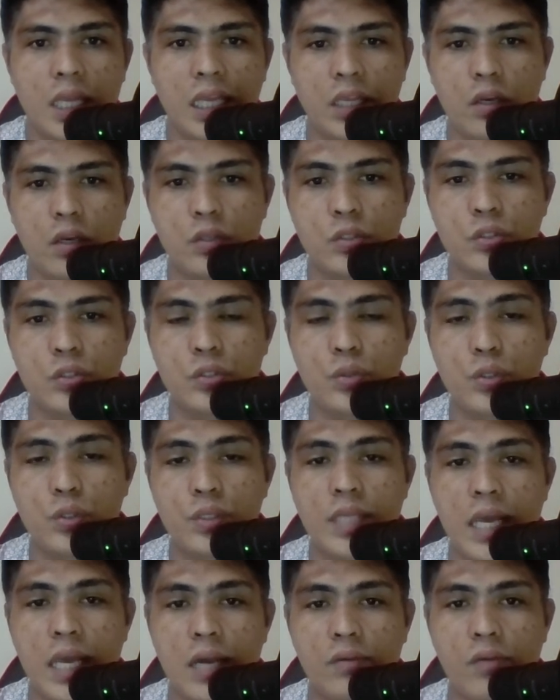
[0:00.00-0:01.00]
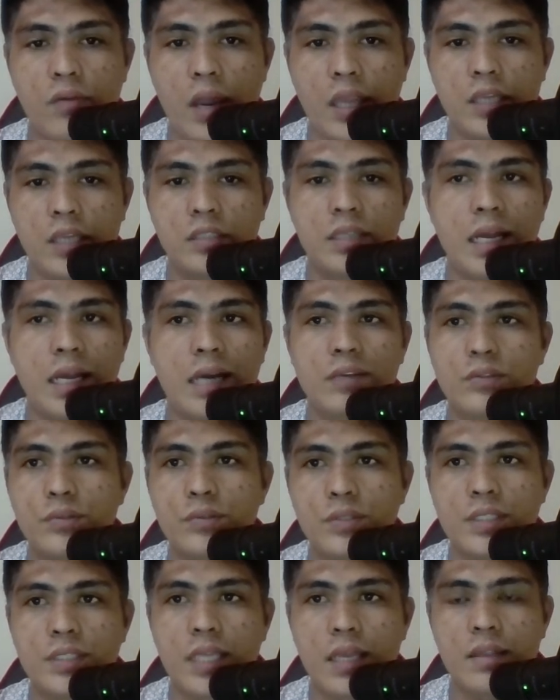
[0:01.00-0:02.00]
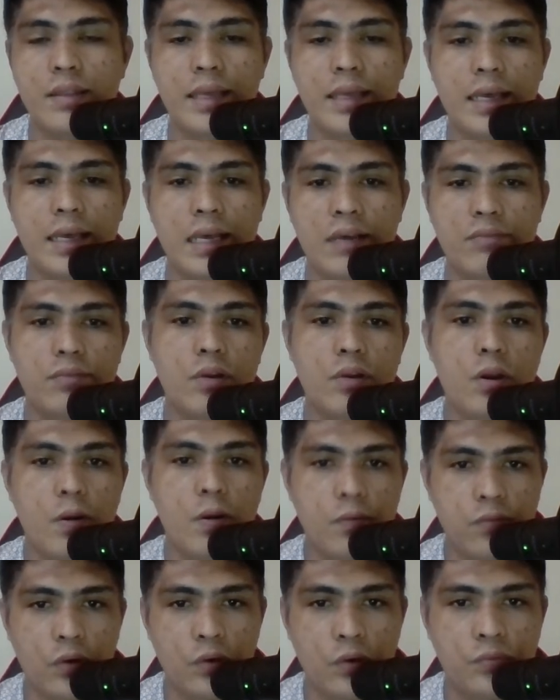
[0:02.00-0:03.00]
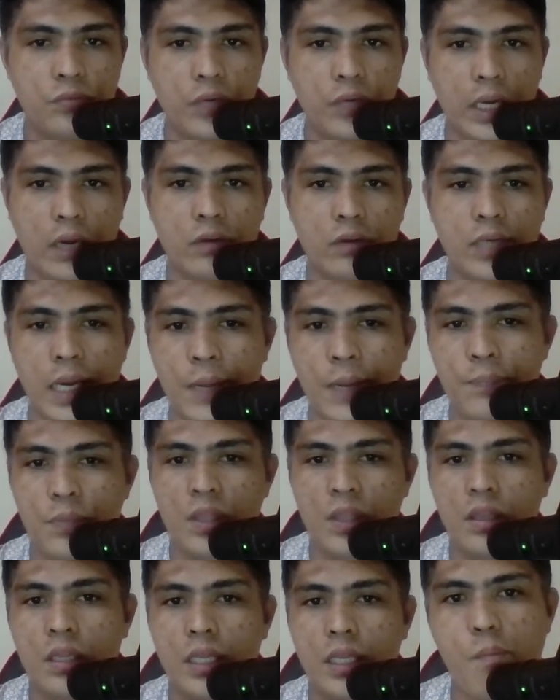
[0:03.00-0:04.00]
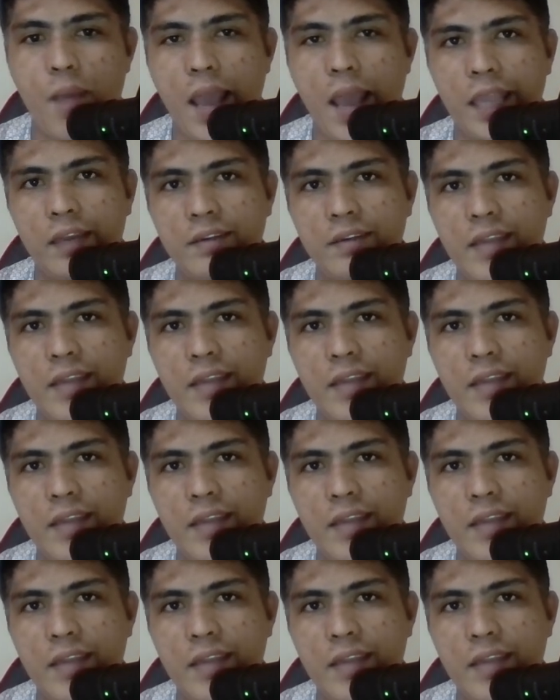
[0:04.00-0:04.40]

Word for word: I can also show you that right here how to set that up for free alright my